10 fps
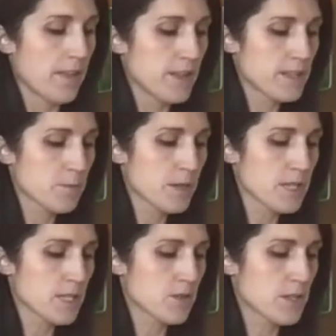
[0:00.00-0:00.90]
And this
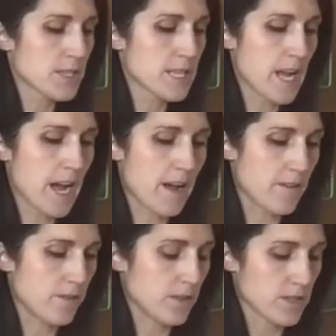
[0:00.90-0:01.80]
way students
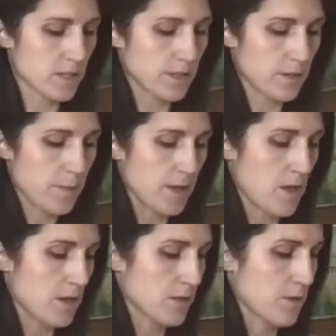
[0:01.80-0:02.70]
have, it's a little bit
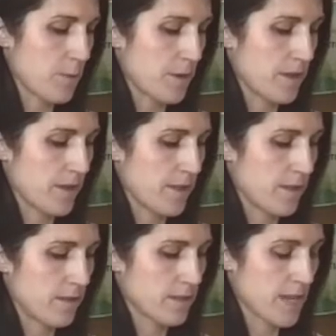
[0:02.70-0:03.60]
long, so I'll put it
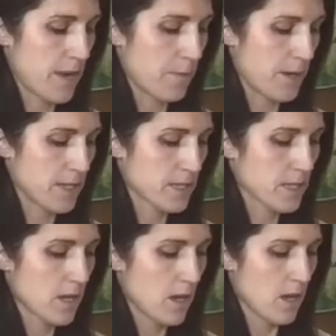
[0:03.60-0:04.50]

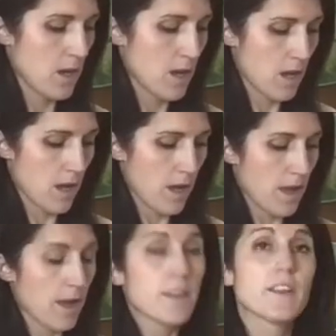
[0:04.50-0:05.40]
sideways.
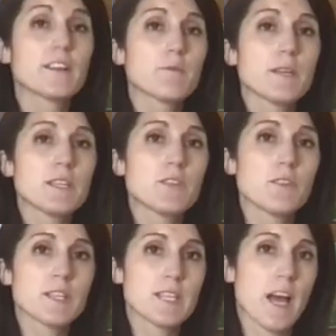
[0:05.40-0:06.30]
This way
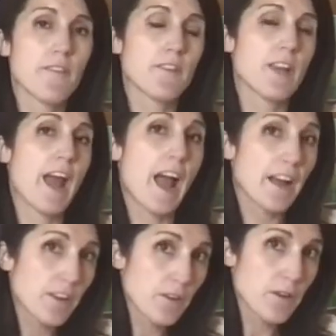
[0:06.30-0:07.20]
students have an
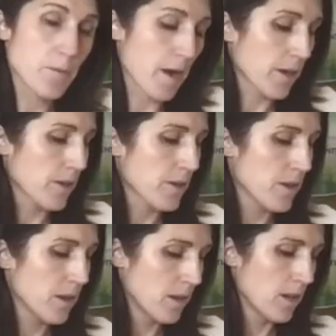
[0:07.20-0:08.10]
accurate
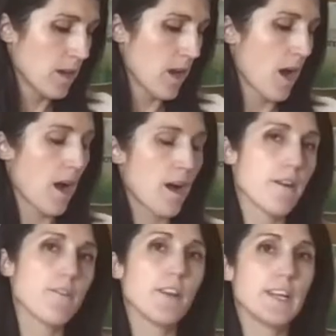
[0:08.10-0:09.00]
record
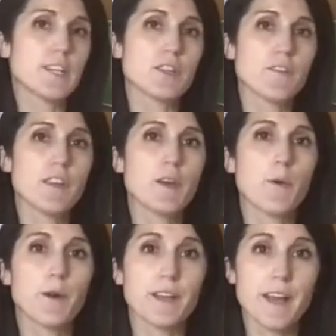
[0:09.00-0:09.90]
of each of the
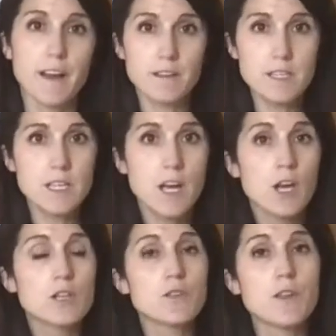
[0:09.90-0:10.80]
organelles
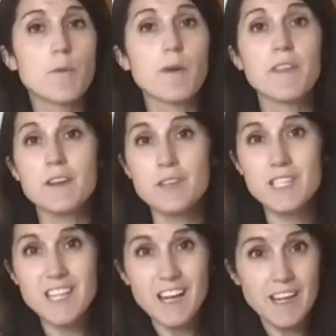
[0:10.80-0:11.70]
so that when they're
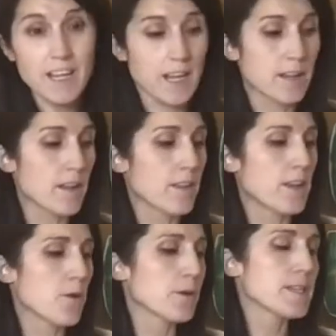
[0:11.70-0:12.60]
studying,
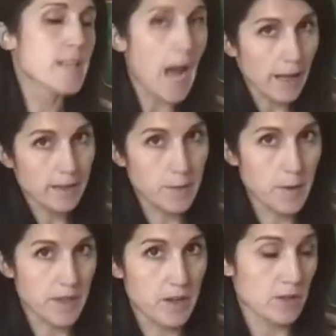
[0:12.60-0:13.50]
they know exactly
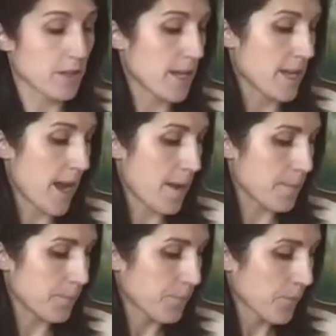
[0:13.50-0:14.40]
what they're looking at.